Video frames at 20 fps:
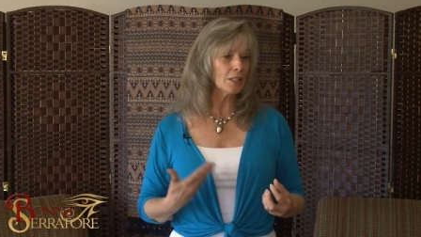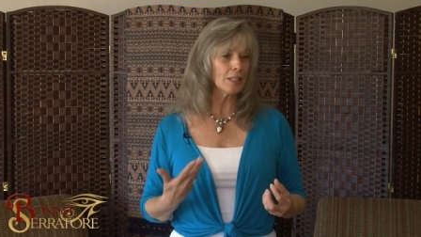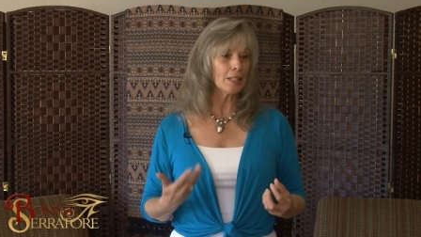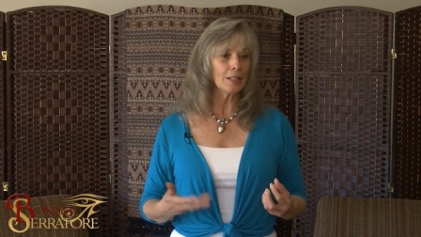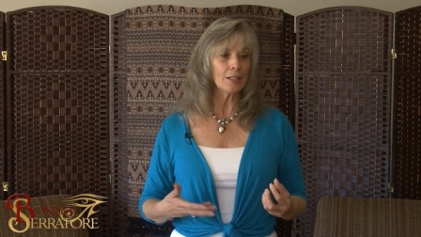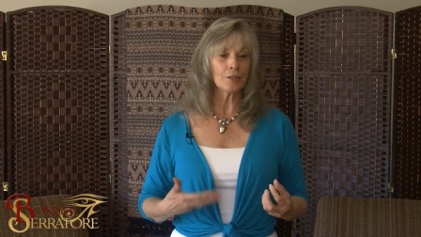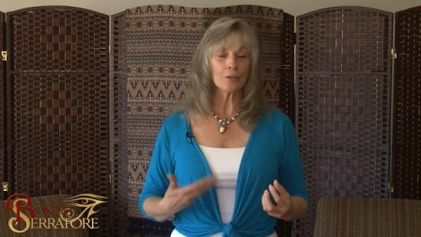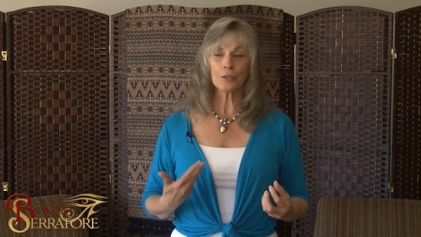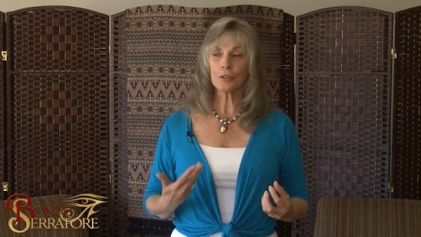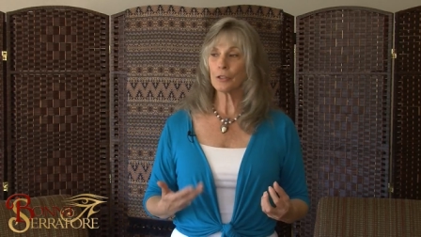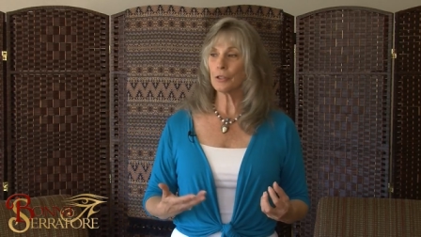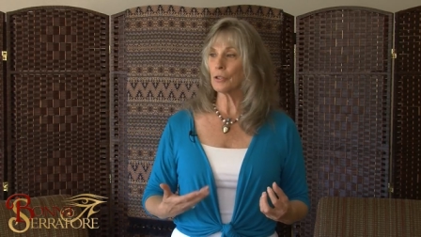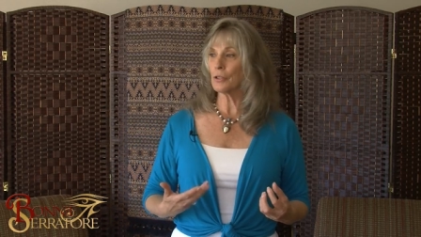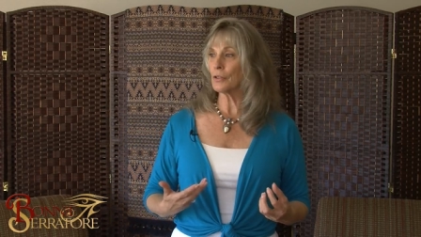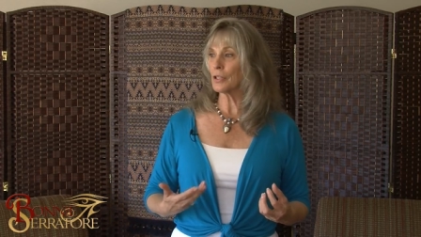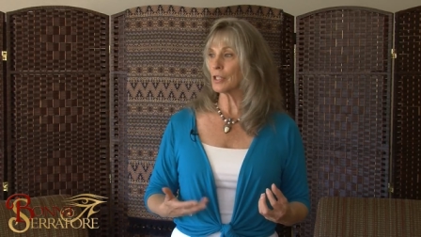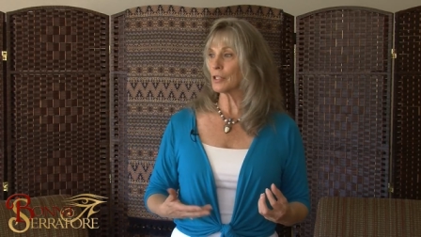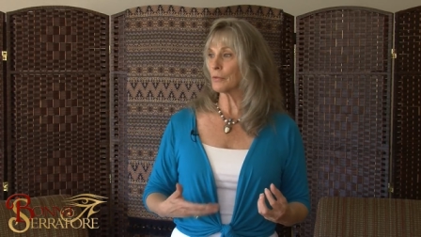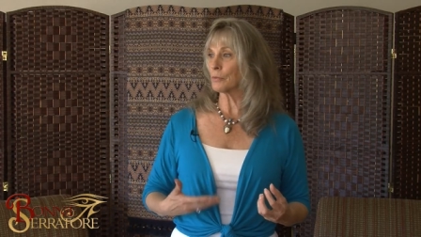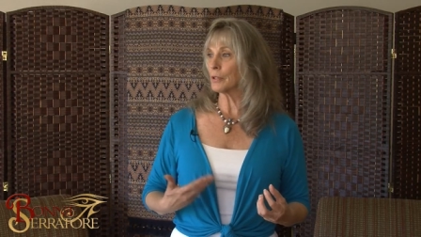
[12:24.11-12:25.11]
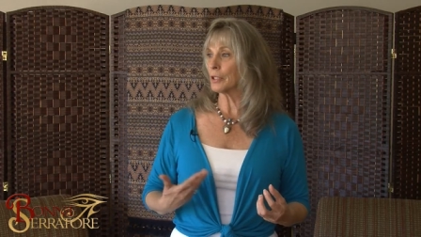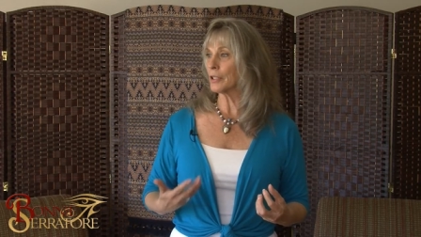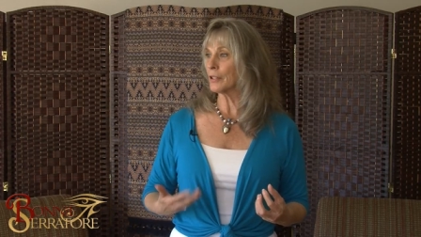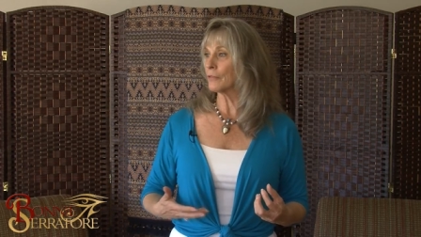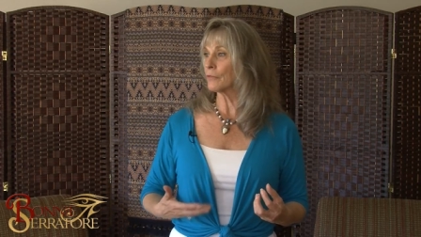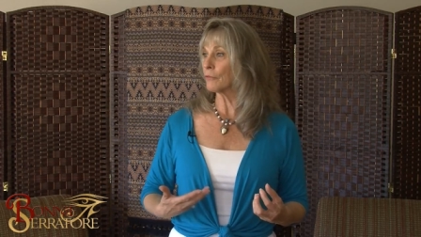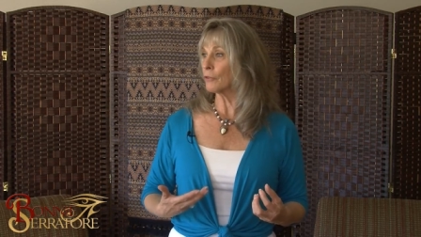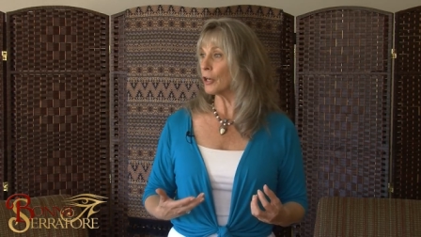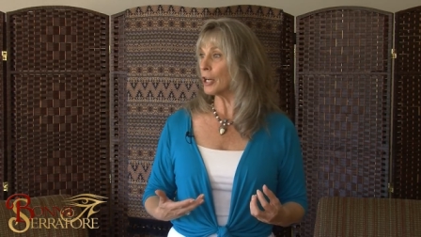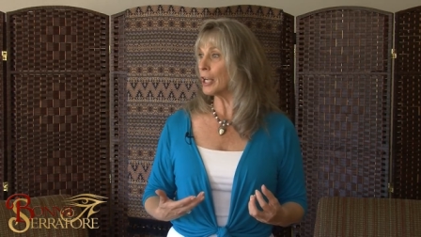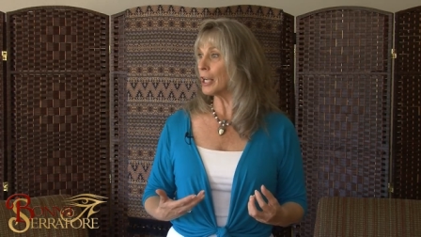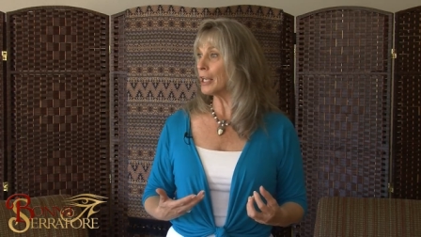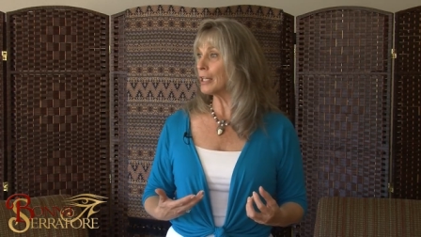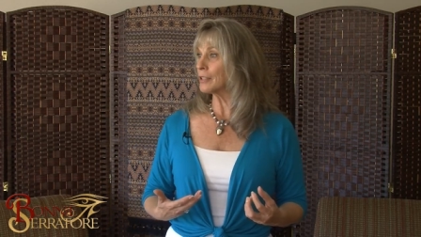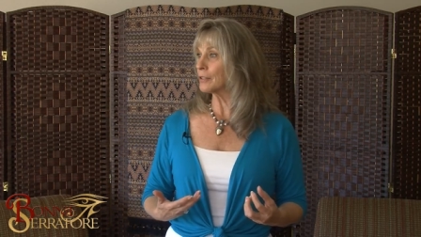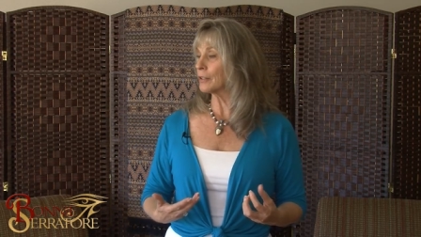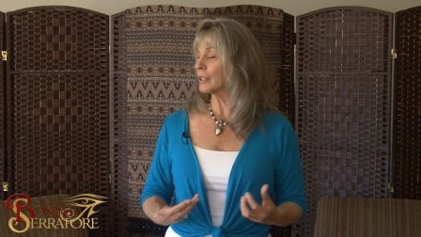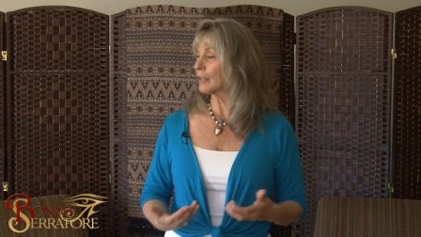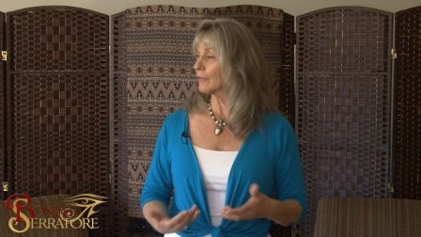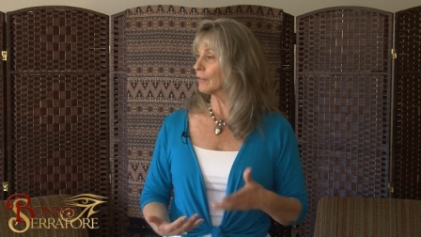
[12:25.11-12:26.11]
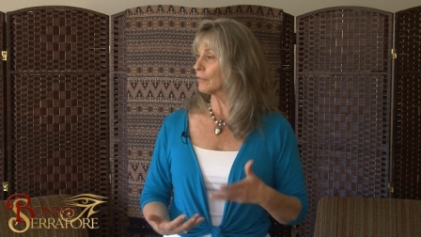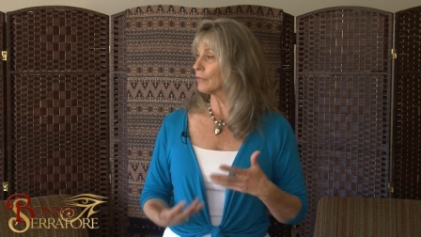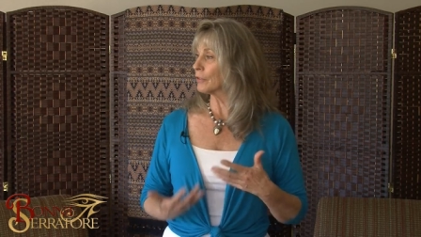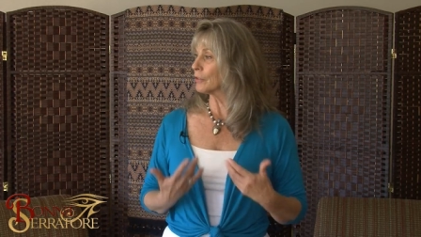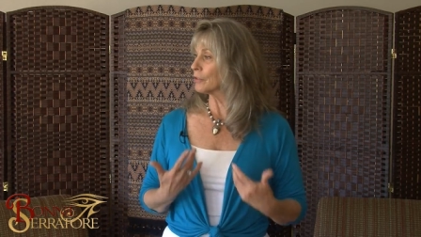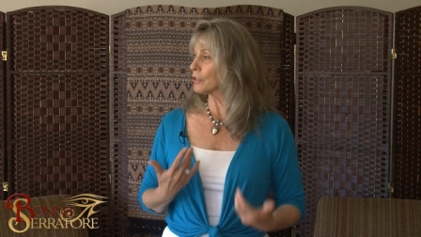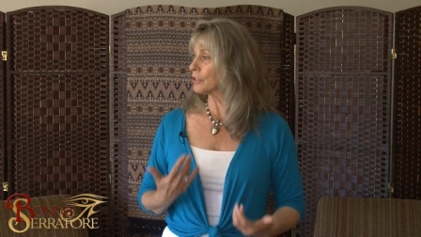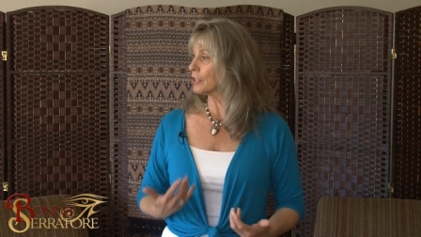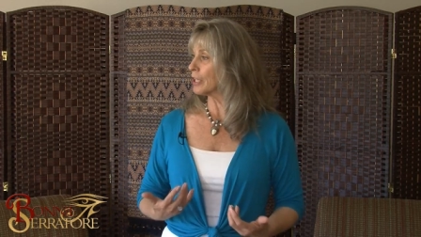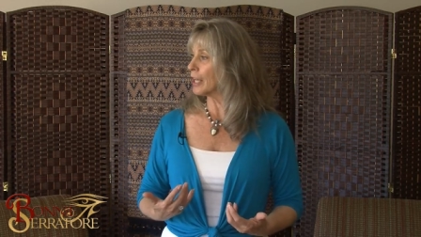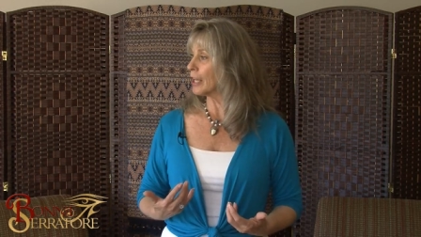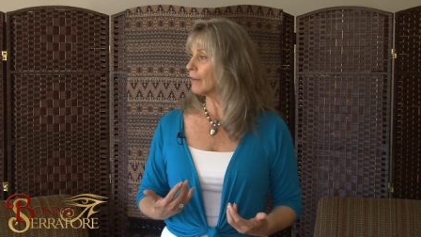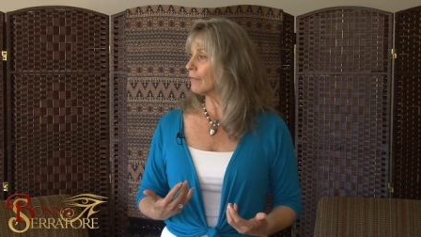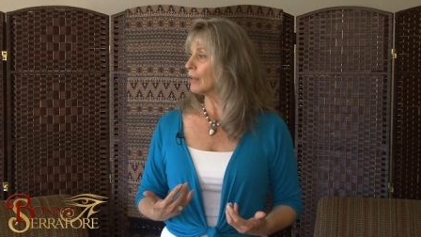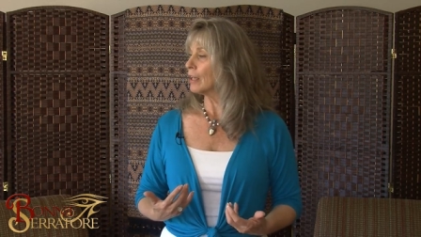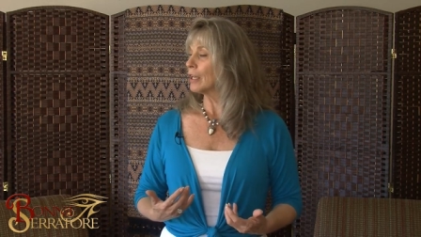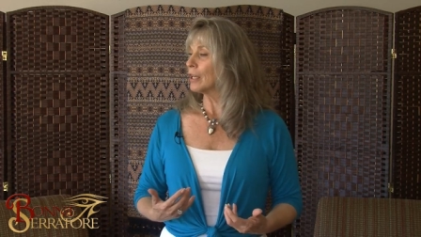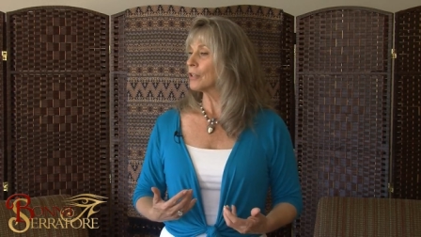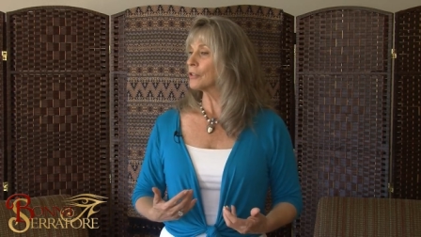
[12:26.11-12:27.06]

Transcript: in there too that's really afraid, so never feel safe.